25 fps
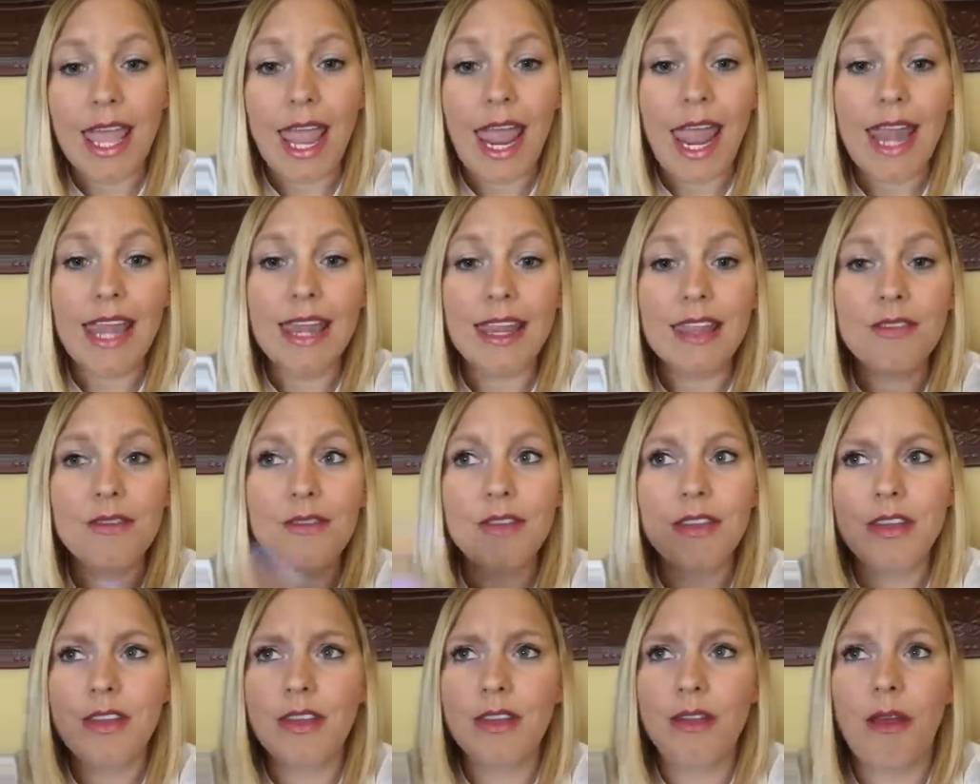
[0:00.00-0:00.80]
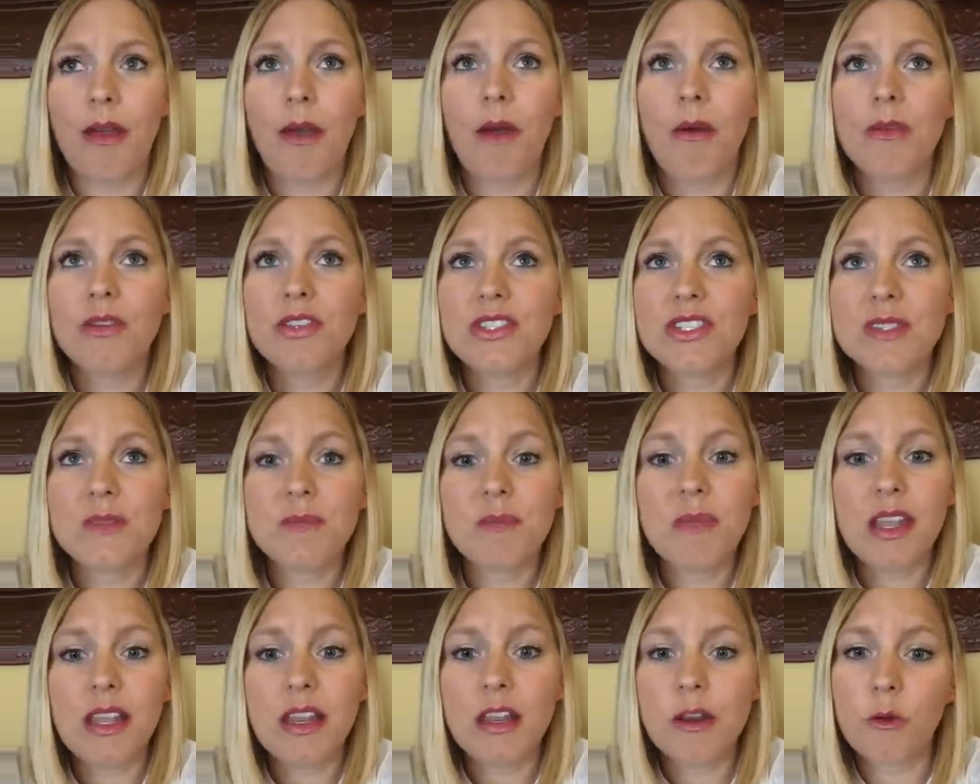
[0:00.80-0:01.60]
And even, you know, just
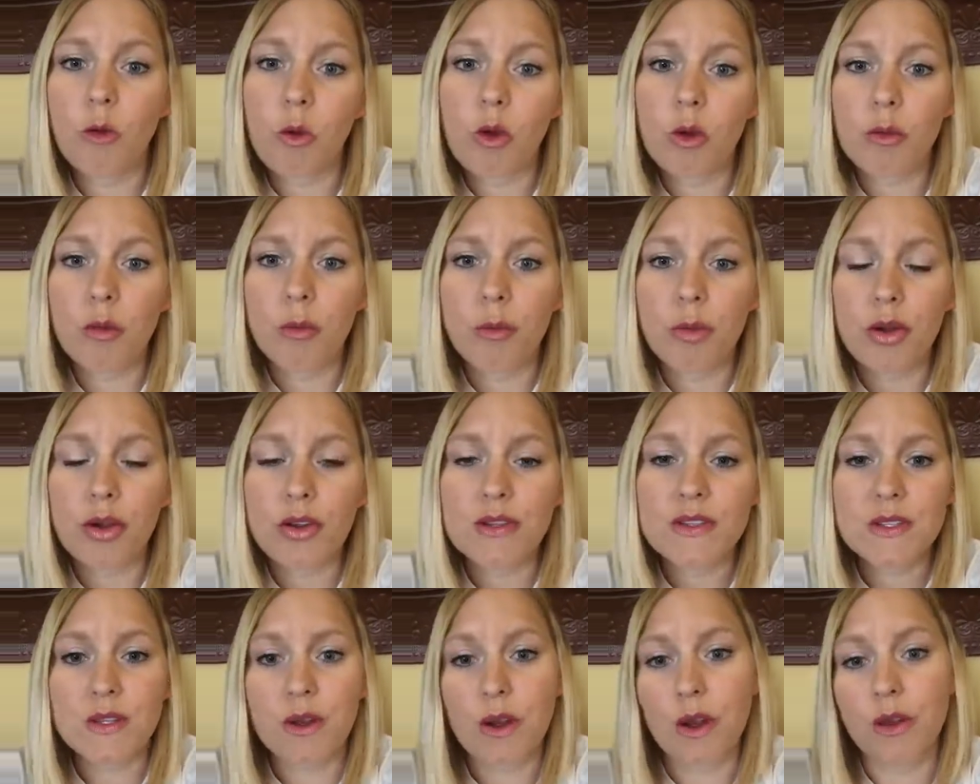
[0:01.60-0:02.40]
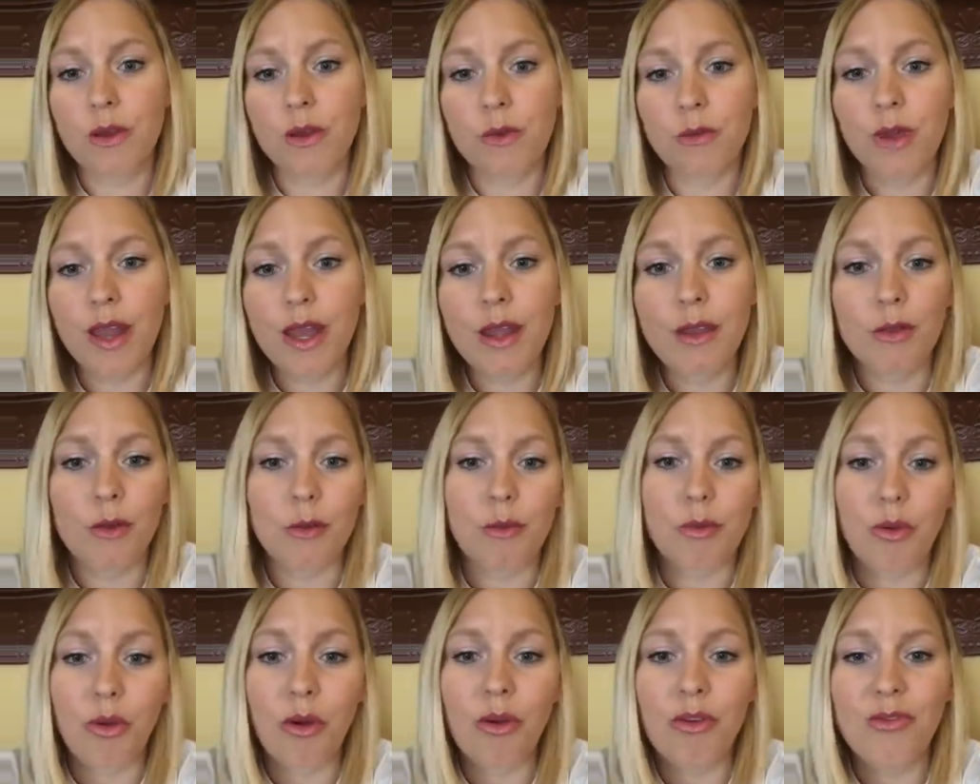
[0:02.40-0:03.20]
being a normal person on your regular
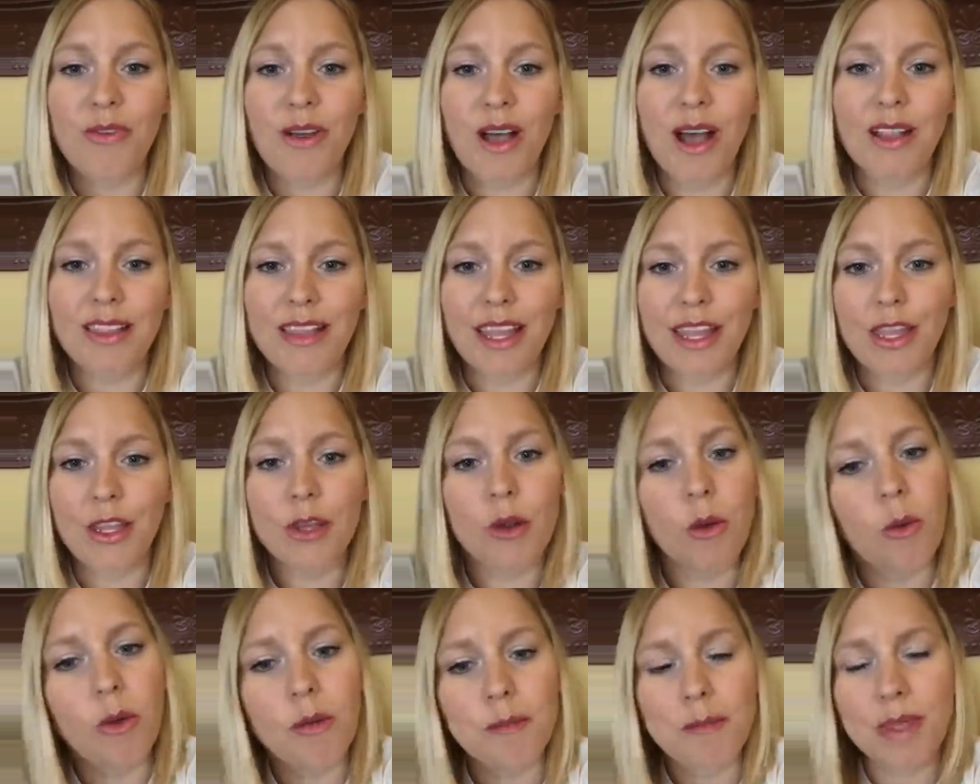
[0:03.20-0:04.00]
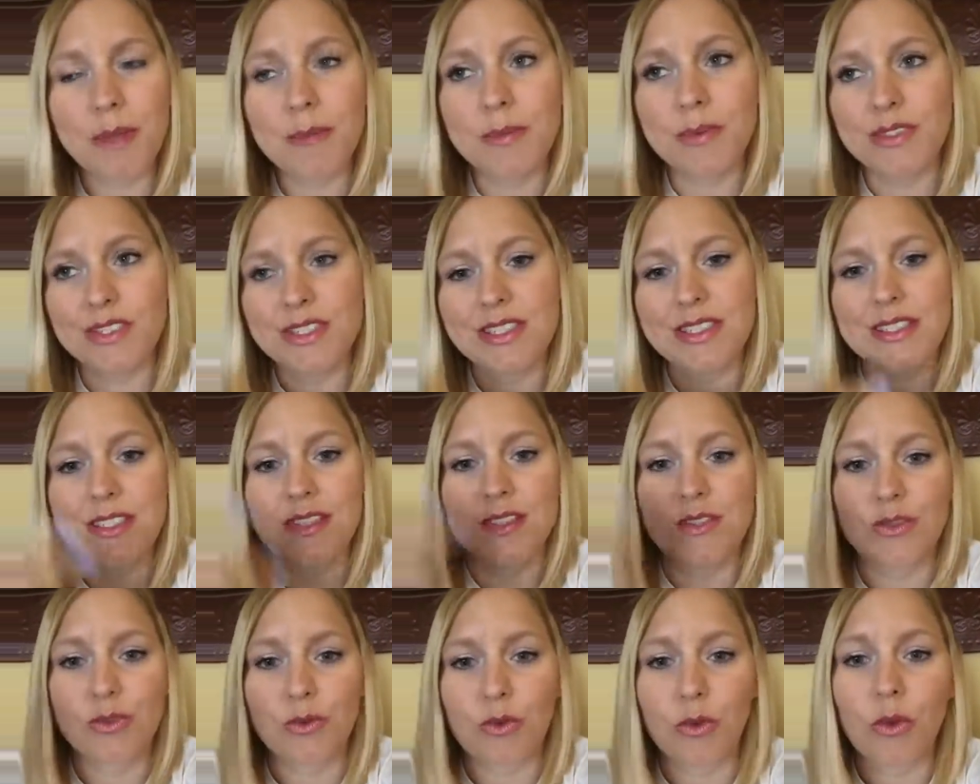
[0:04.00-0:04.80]
profile, like you don't want people just to
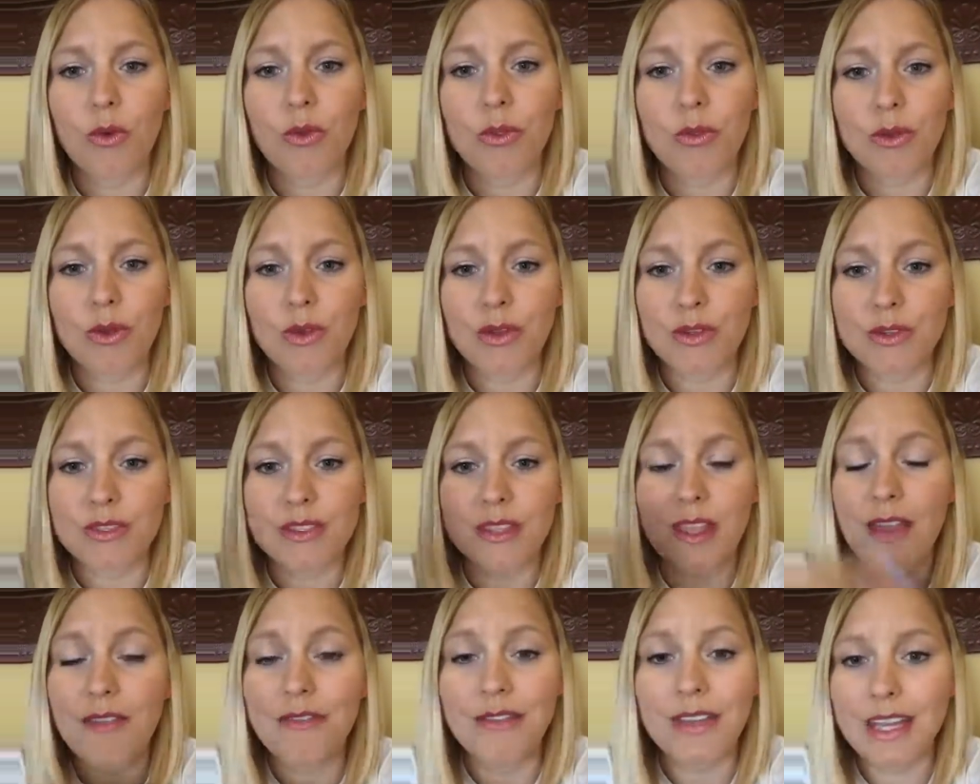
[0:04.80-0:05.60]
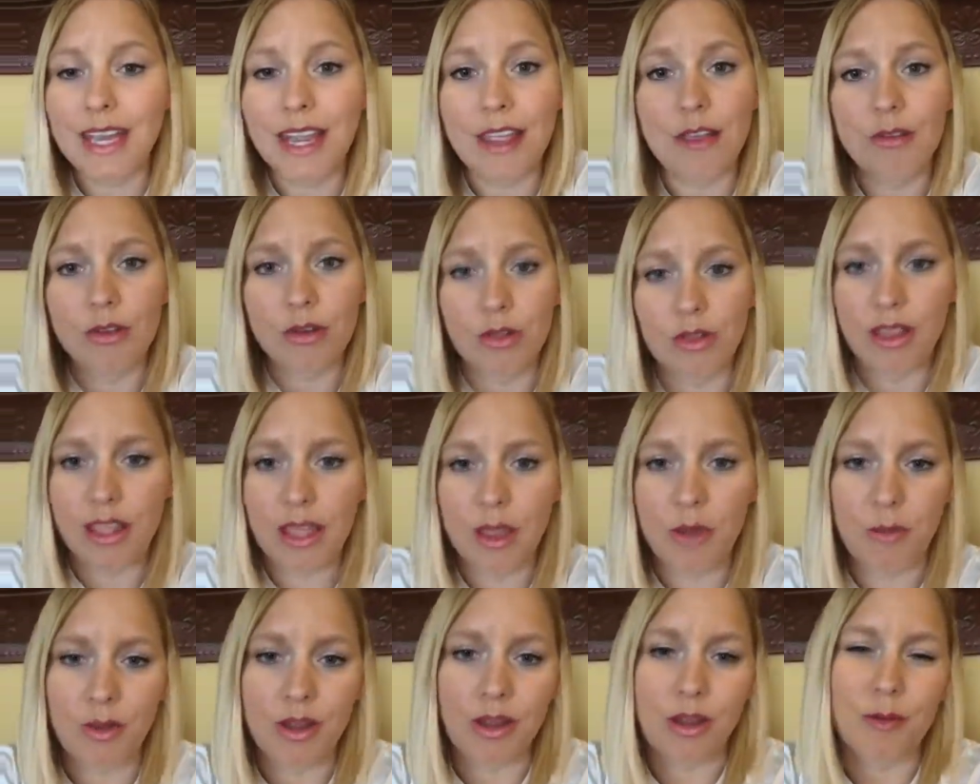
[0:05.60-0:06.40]
scroll through your stuff and never look
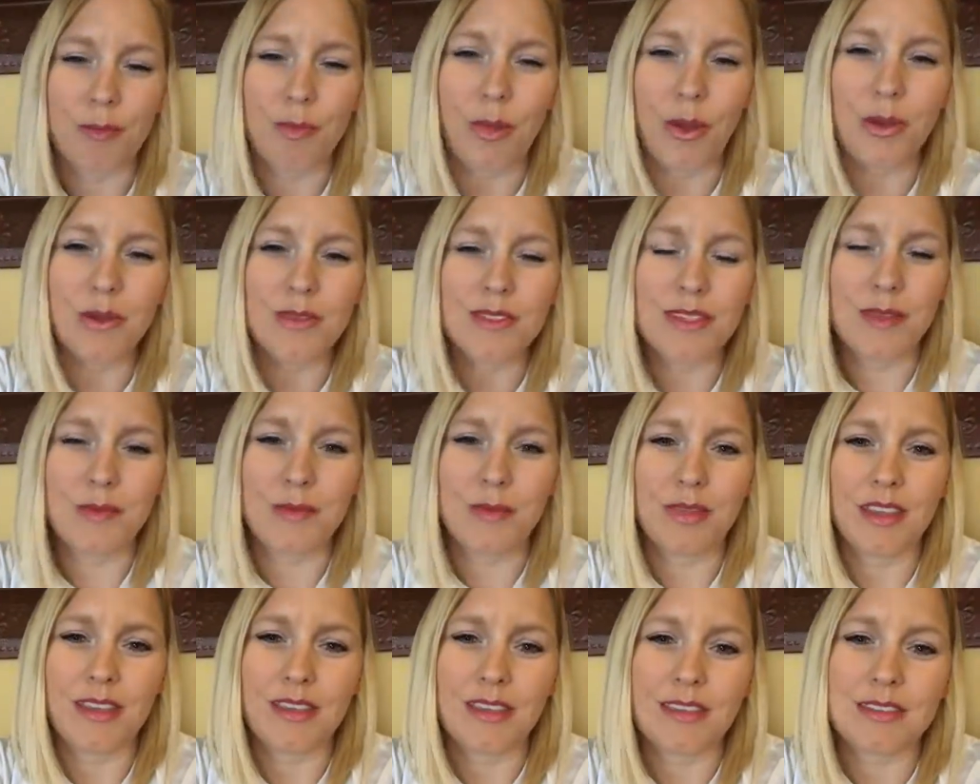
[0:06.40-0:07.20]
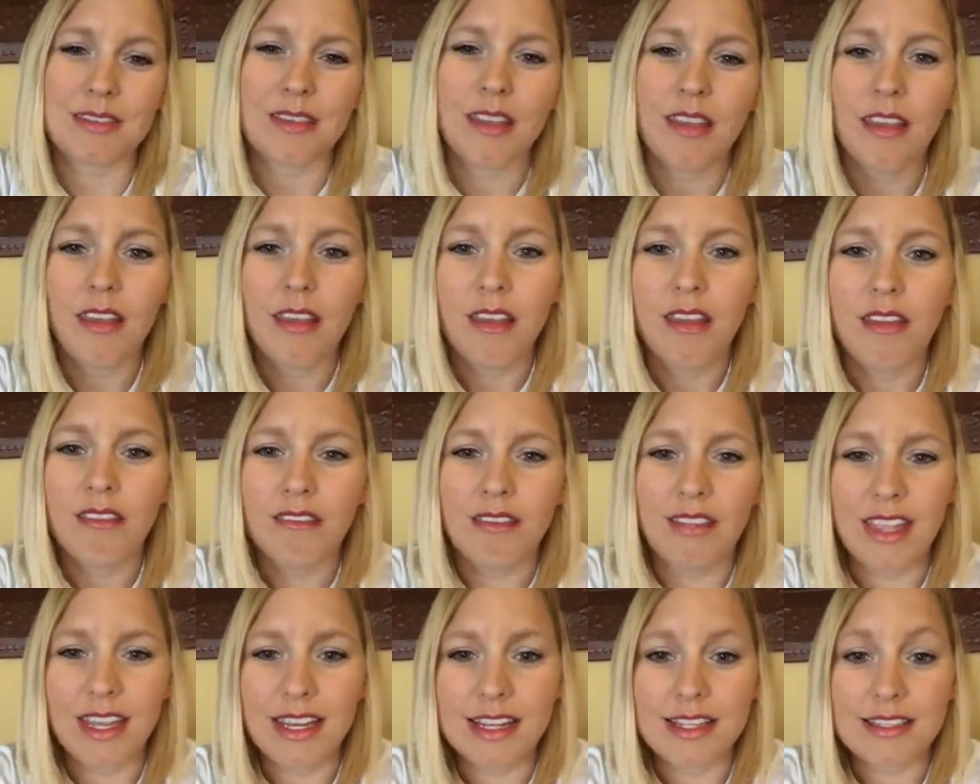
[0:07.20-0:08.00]
at what you're posting, because
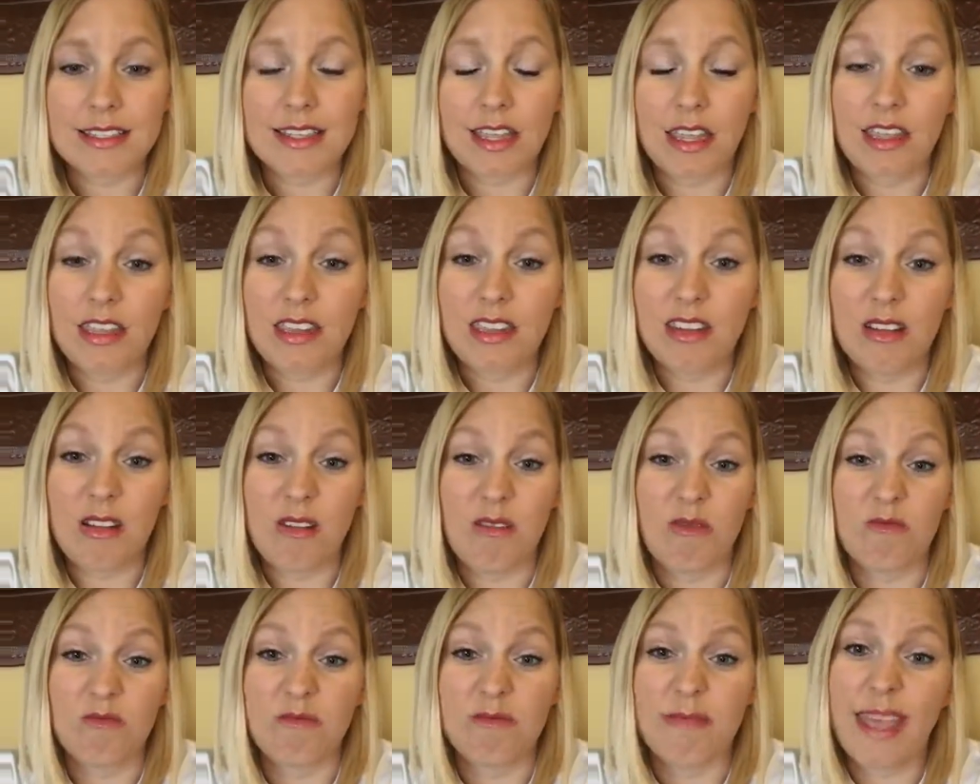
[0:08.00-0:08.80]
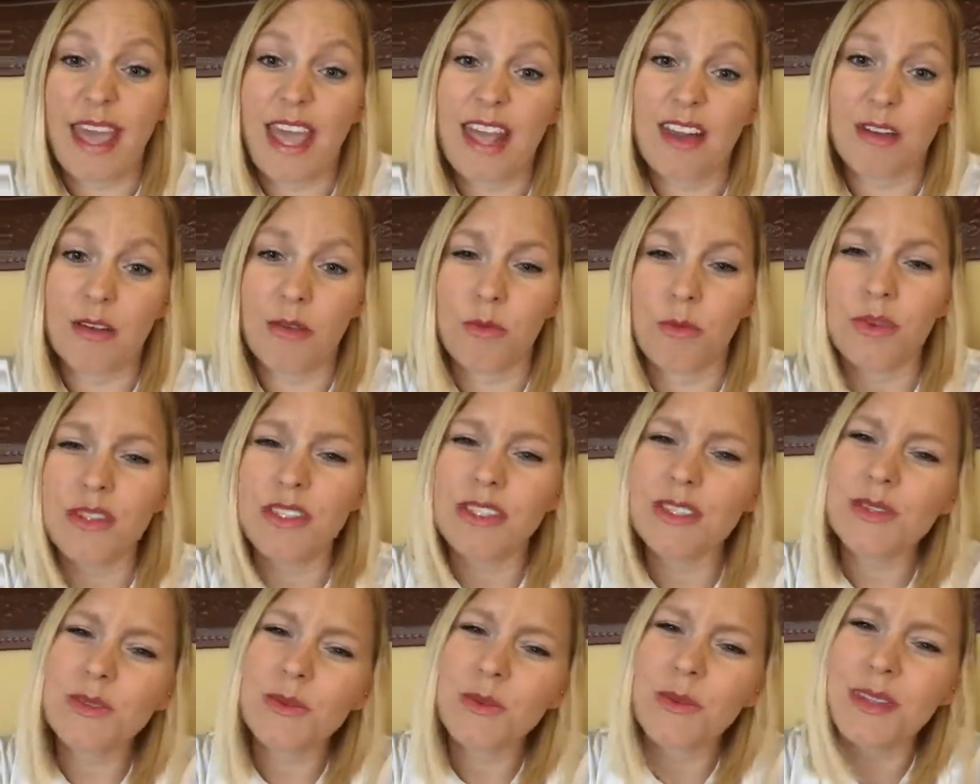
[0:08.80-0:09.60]
then it's like you don't matter, which
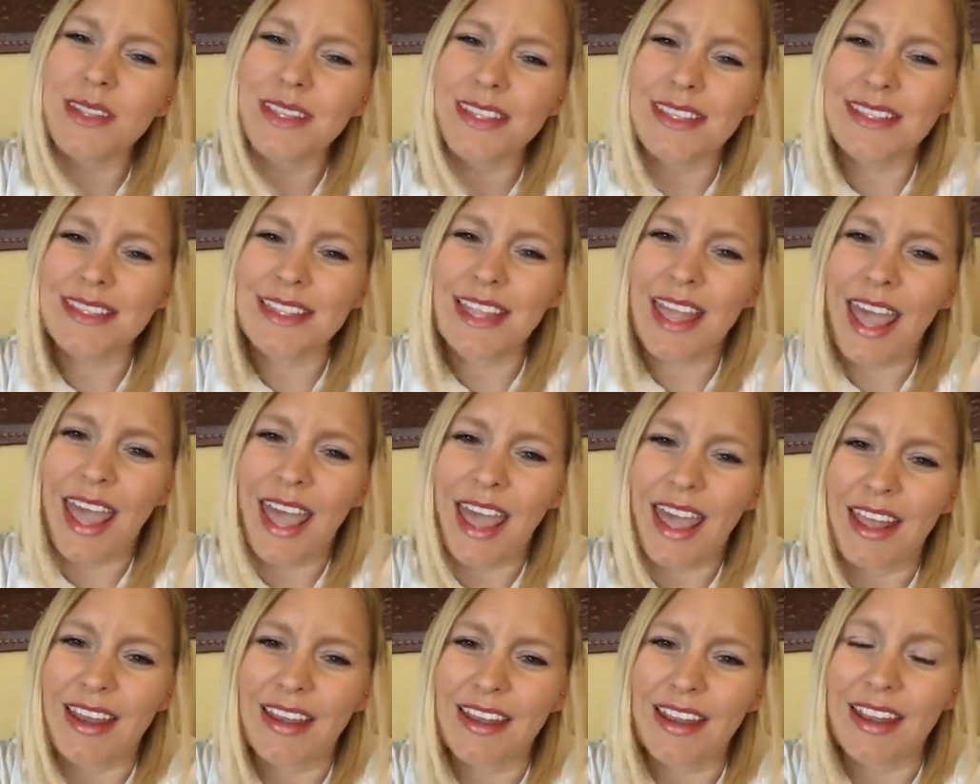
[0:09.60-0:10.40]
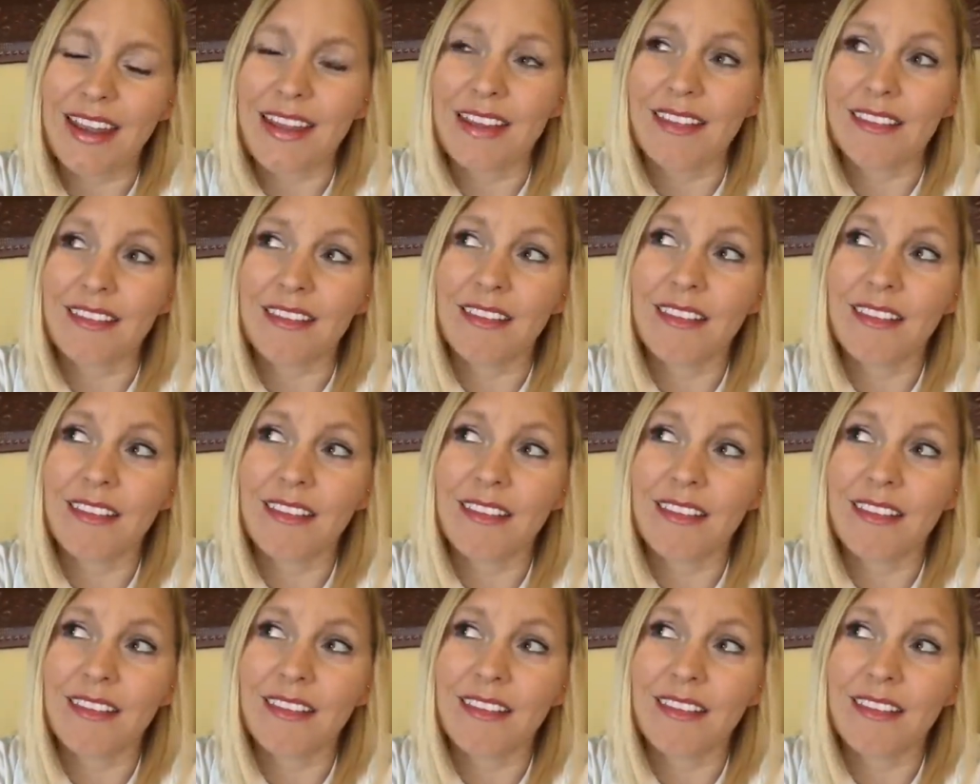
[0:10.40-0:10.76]
is really sad and